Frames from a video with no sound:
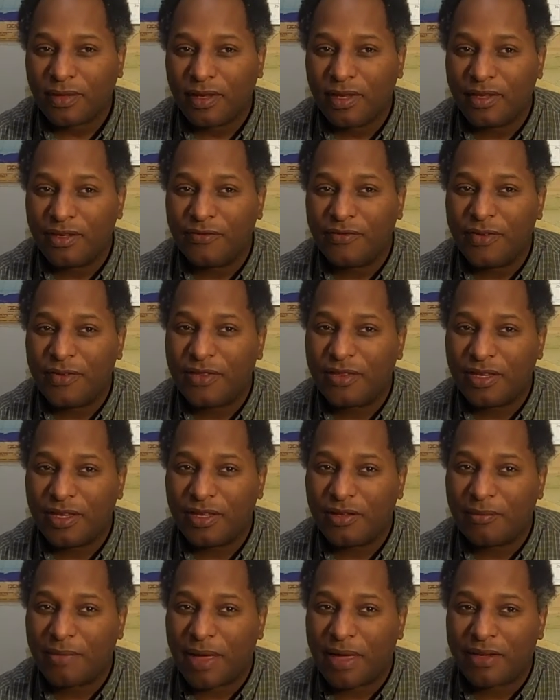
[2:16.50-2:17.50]
And if you
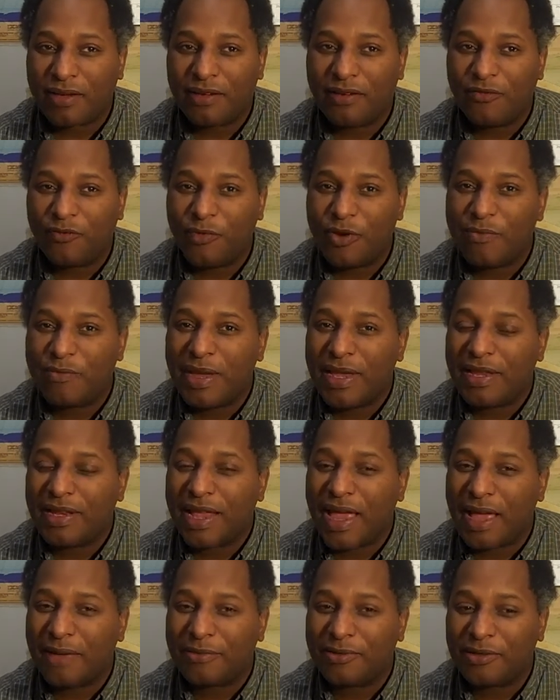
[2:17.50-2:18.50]
think about it, if we
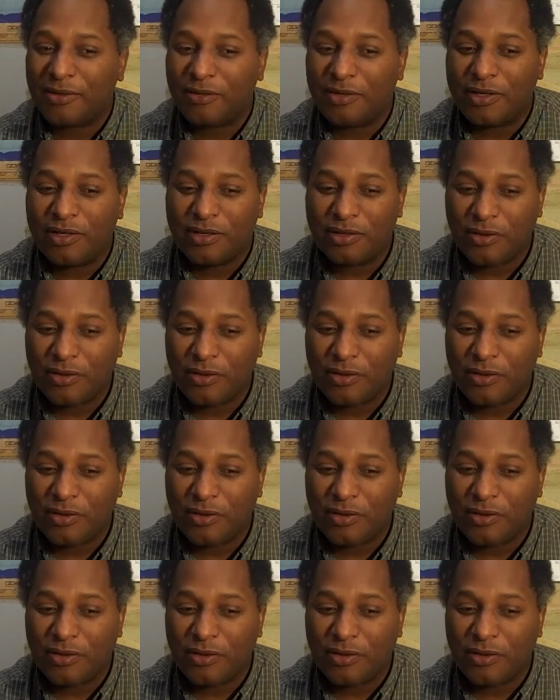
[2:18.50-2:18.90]
made absolutely